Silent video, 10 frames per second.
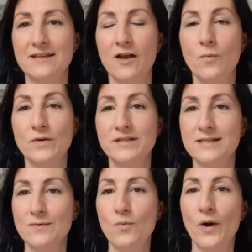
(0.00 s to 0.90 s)
I wanted
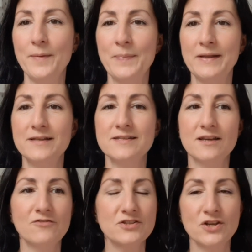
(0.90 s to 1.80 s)
some white buttons.
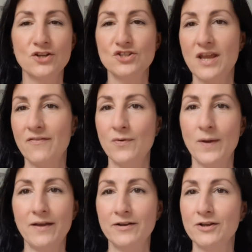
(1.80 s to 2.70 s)
I've searched
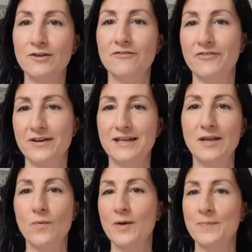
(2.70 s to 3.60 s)
everywhere and I couldn't find any
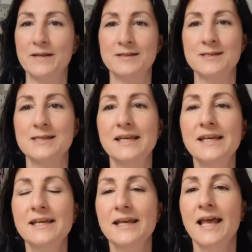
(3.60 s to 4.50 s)
white buttons.
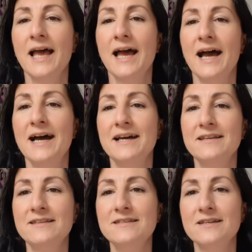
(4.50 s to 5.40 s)

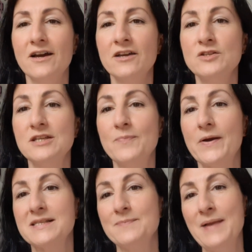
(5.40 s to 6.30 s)
And I did buy
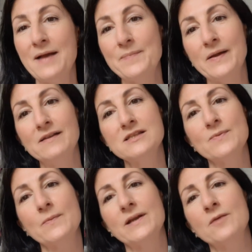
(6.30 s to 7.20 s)
some black buttons,
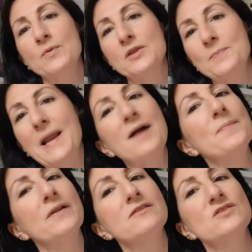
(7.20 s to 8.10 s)
but when I put the black
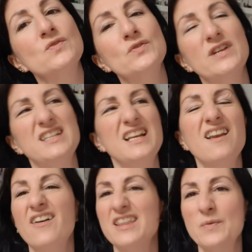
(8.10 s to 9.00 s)
buttons on, I didn't
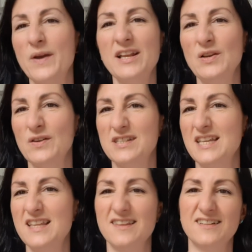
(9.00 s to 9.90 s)
like the way it looked
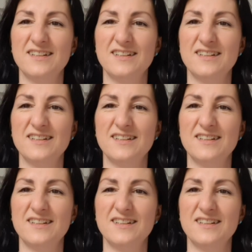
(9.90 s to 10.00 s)
either.